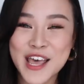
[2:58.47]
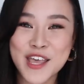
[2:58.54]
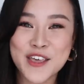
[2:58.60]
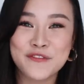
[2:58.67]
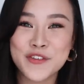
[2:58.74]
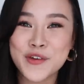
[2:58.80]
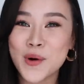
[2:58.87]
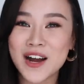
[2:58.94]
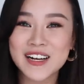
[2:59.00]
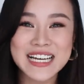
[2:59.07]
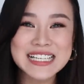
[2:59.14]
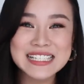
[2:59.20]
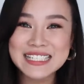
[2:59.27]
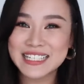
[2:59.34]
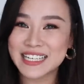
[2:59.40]
If you are
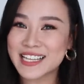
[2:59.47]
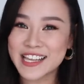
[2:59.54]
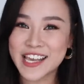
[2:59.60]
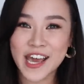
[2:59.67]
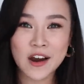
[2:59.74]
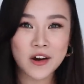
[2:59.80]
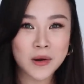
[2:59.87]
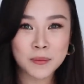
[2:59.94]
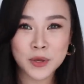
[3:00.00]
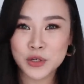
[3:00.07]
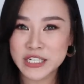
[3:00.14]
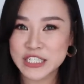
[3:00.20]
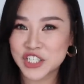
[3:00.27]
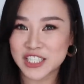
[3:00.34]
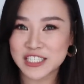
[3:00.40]
a skincare or
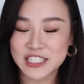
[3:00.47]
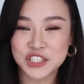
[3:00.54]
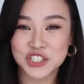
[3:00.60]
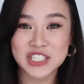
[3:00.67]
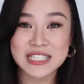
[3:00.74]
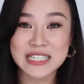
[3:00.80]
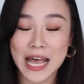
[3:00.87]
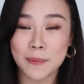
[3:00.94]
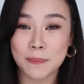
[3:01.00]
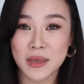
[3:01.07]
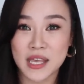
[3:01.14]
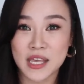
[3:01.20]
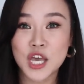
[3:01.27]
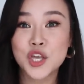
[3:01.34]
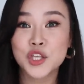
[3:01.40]
beauty junkie just like
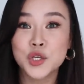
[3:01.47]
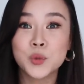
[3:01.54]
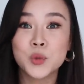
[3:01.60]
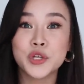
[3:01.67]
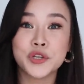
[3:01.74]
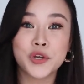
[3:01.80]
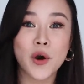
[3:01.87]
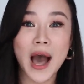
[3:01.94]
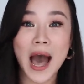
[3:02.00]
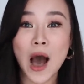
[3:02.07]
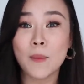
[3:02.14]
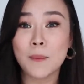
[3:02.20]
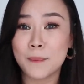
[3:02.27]
me, you would know how